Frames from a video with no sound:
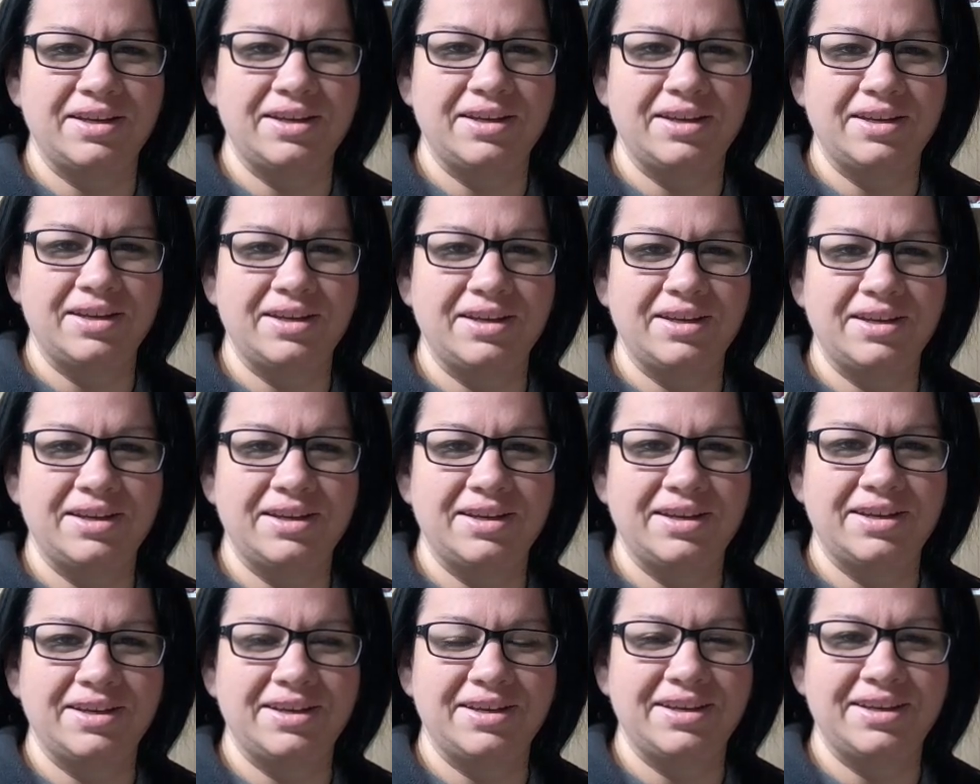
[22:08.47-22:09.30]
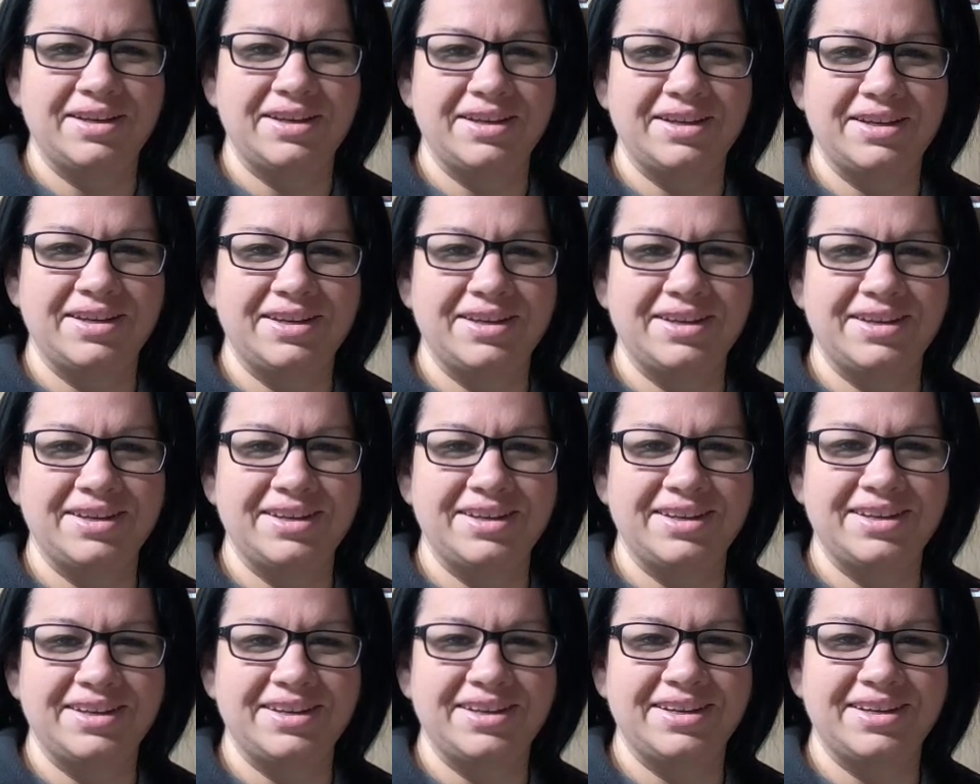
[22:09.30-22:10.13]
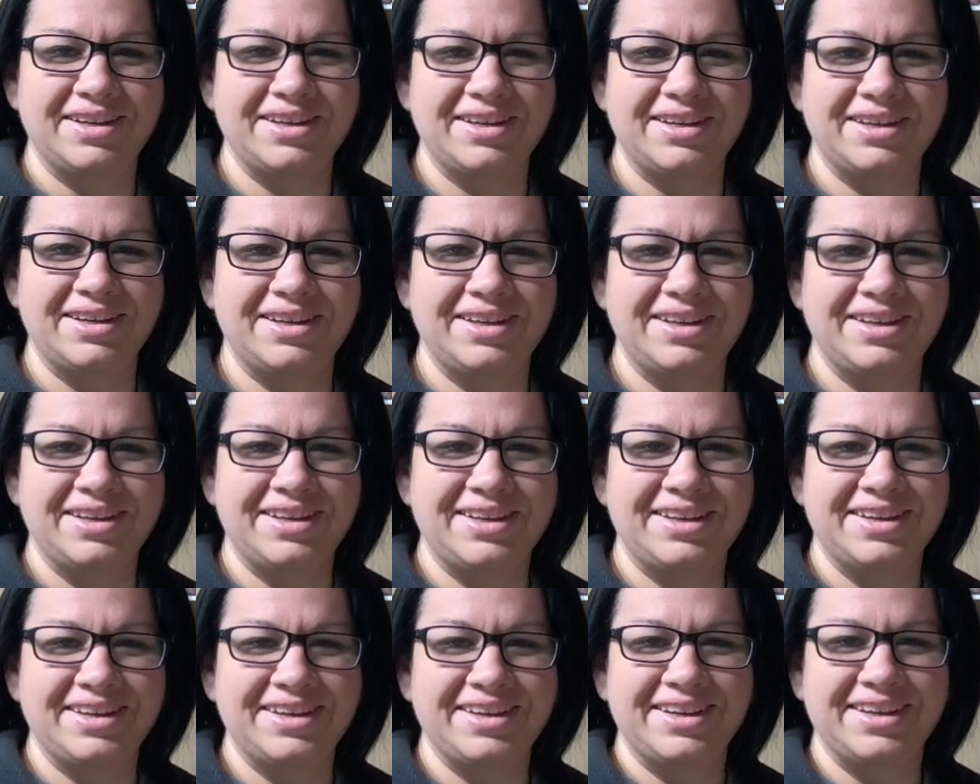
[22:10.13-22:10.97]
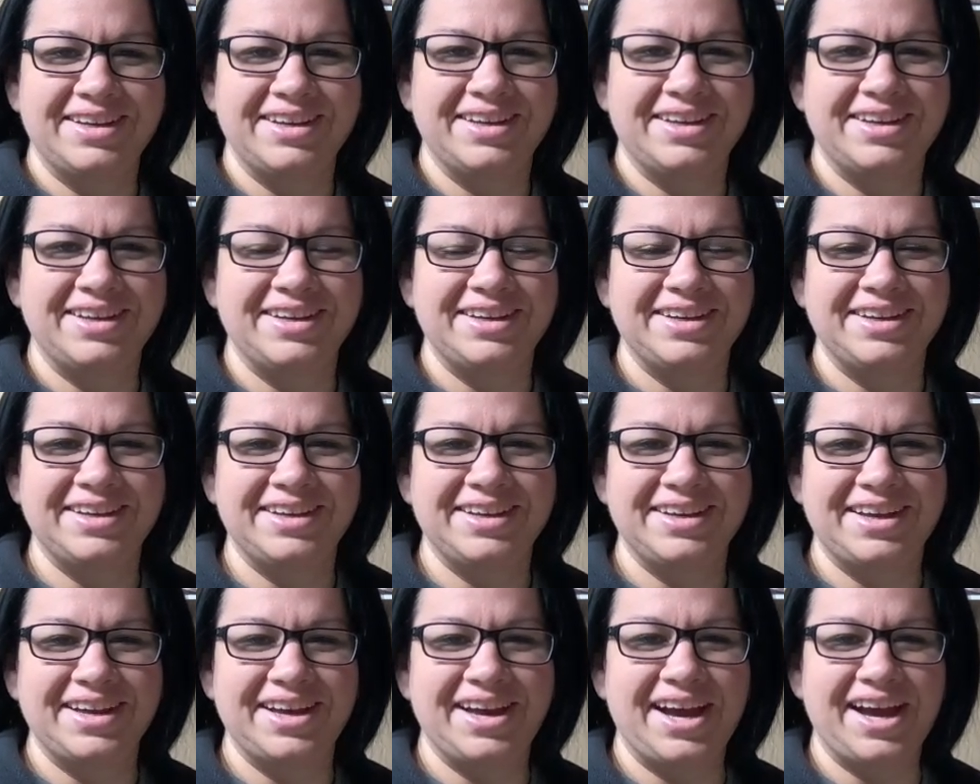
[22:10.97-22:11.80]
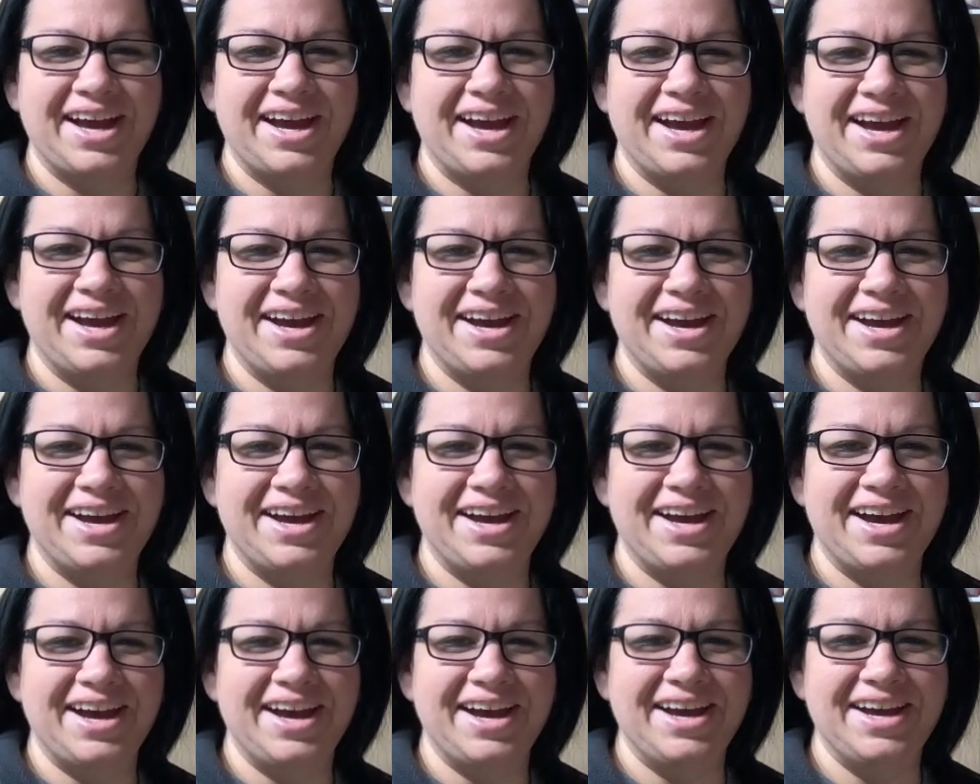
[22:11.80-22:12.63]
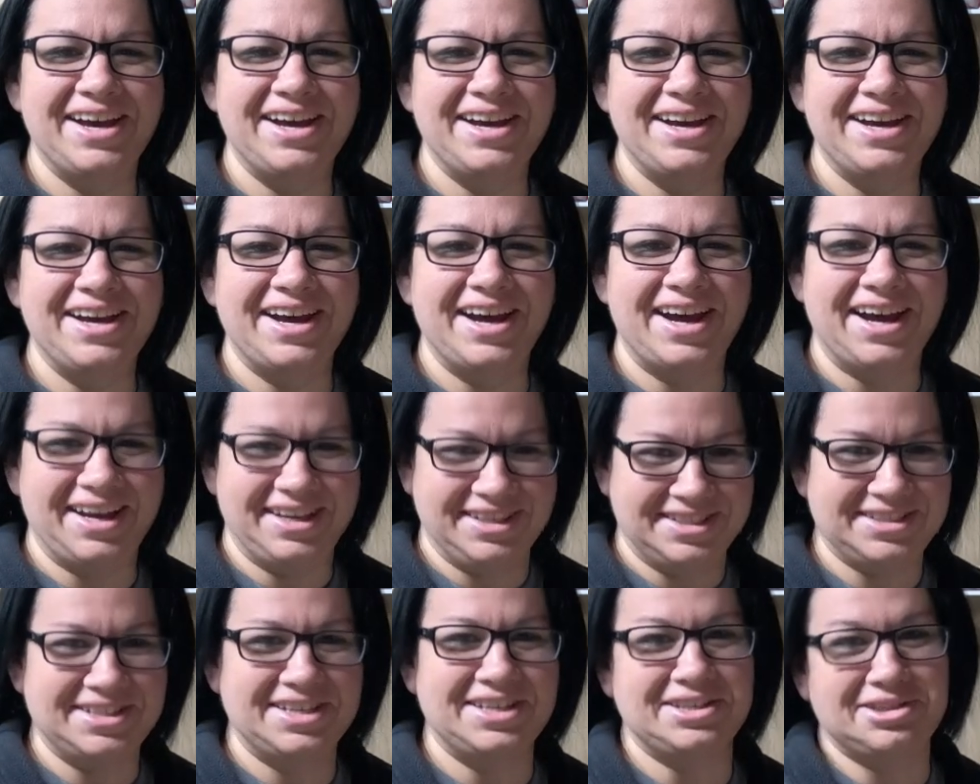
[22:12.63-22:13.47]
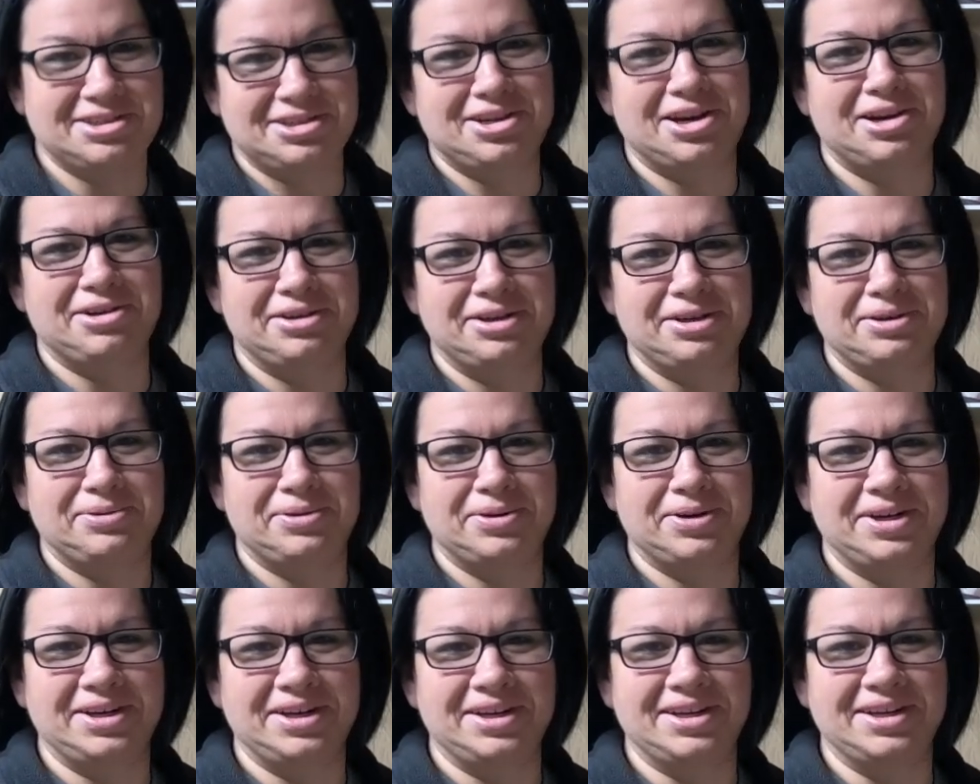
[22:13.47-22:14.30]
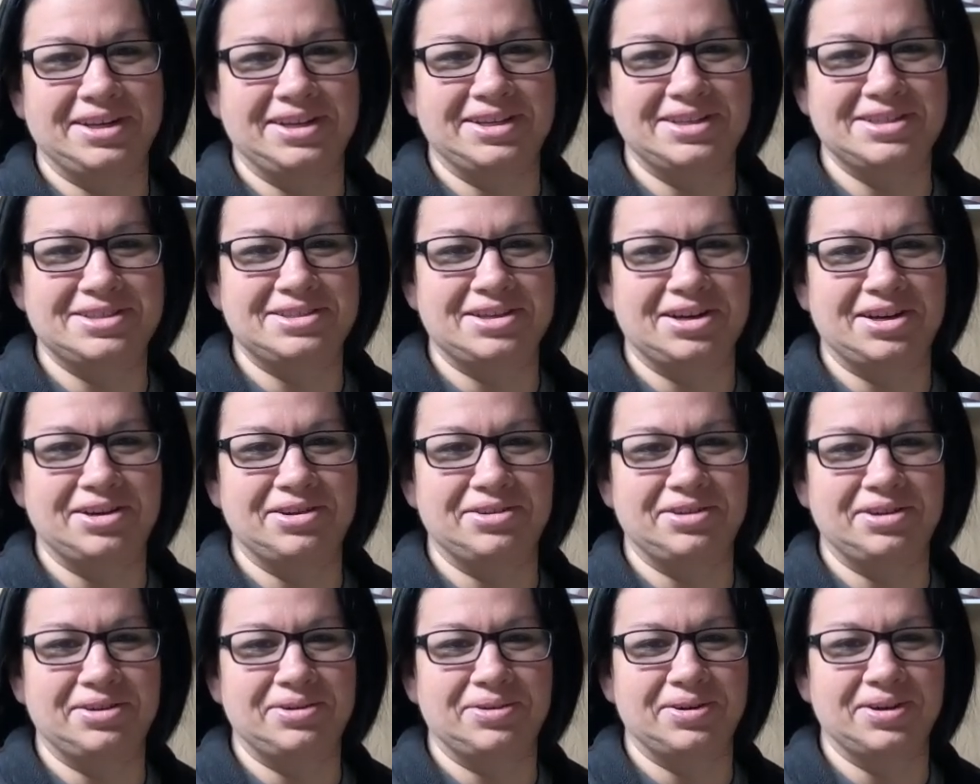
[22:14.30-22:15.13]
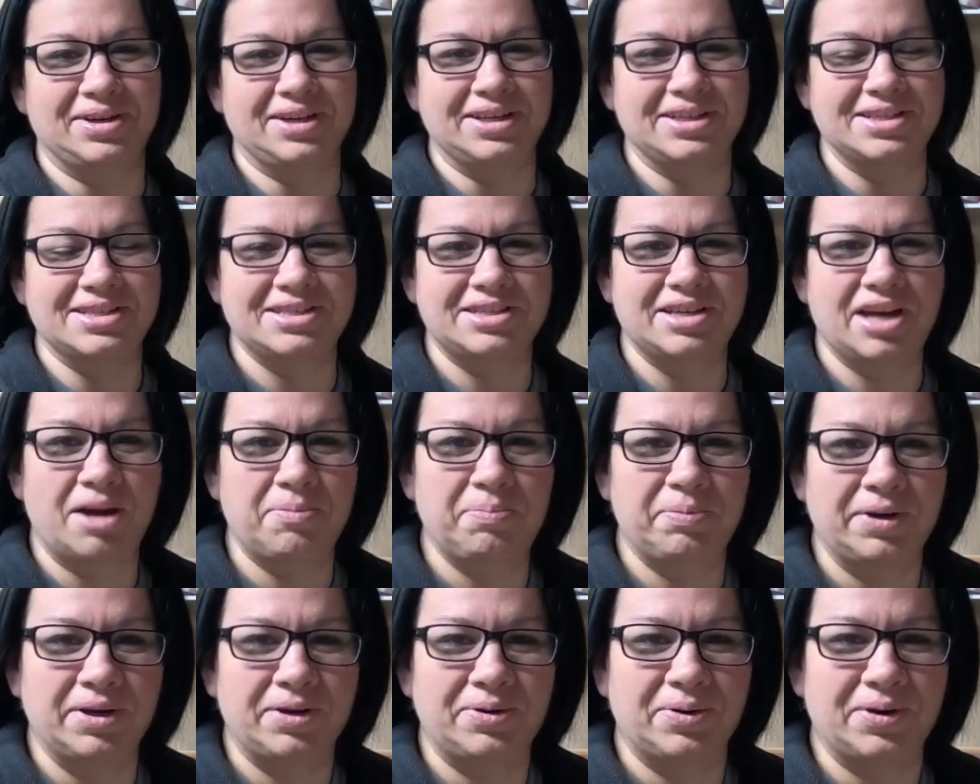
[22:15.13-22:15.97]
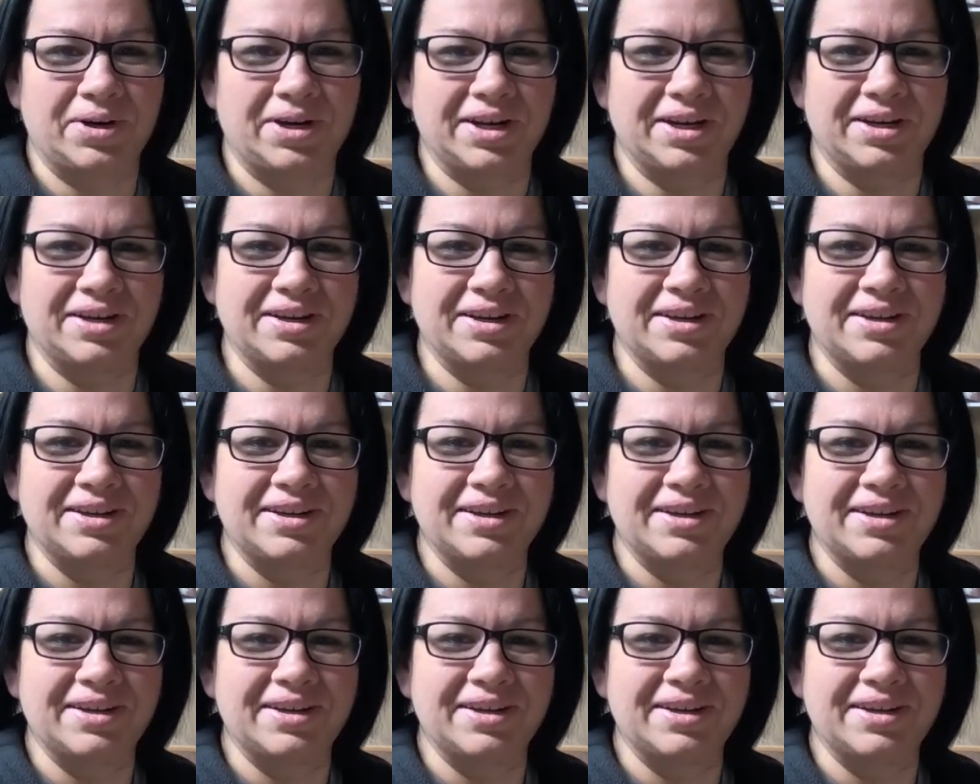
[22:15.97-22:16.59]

I think so. I don't know what the I don't know what it is. Maybe it's start recording. I said start recording and it started recording. Stop recording.